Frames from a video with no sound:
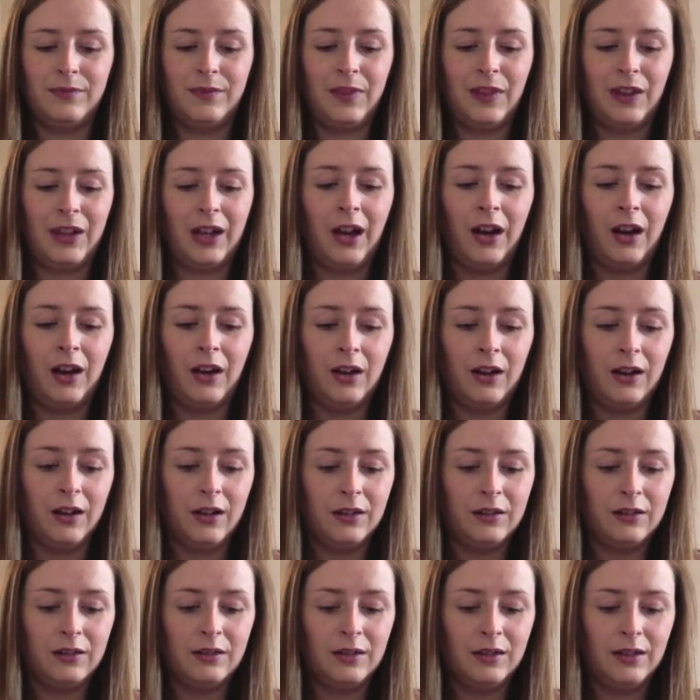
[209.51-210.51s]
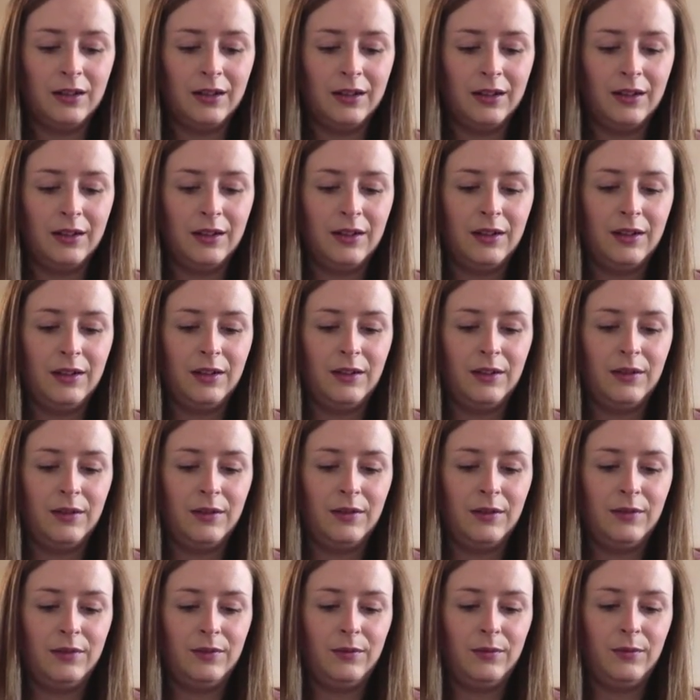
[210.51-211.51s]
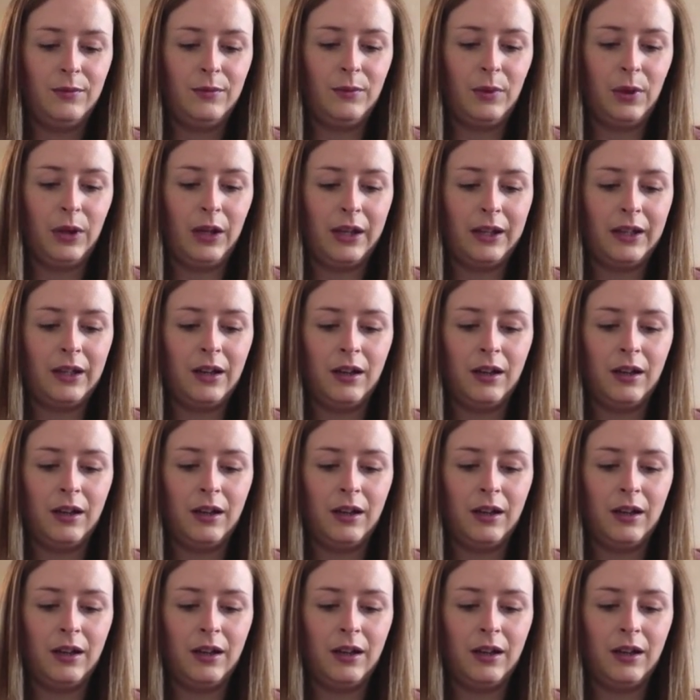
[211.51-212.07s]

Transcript: the car when I